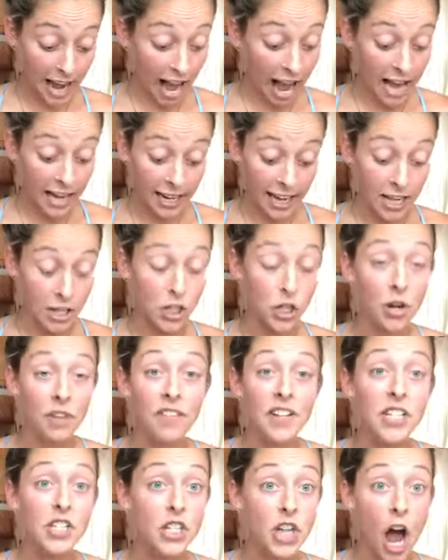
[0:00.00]
Again, so
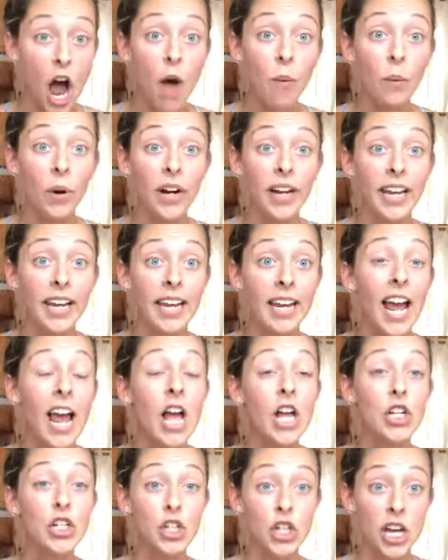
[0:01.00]
if it's not working,
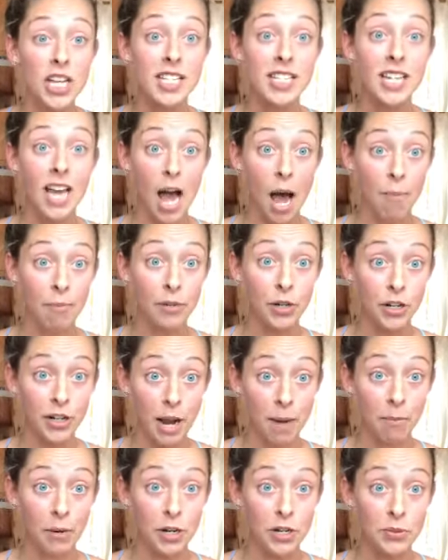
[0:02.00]
just up your
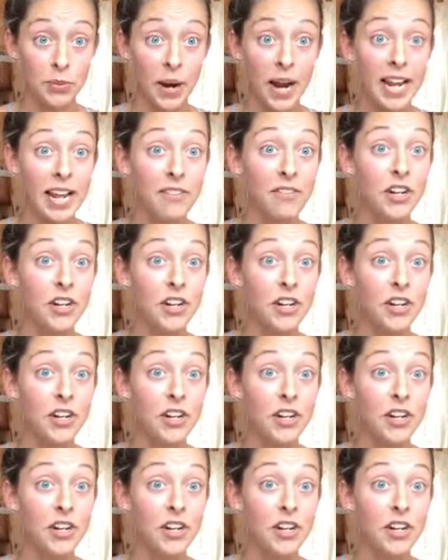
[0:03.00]
numbers, right?